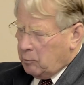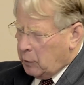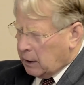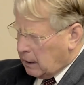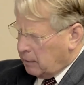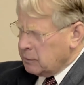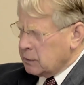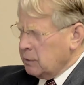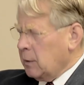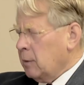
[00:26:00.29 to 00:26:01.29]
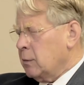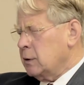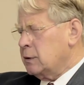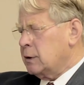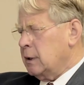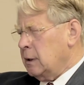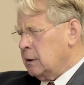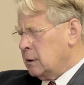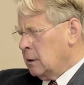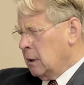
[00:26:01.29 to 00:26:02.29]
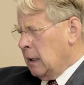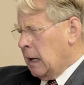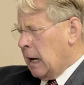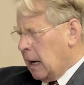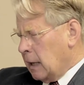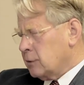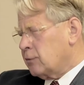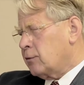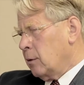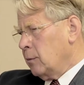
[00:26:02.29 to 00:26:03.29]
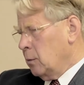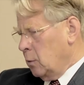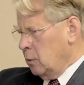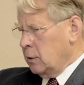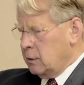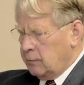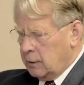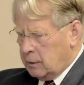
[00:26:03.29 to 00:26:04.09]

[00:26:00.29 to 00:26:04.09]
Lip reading: becomes a member state as from the moment of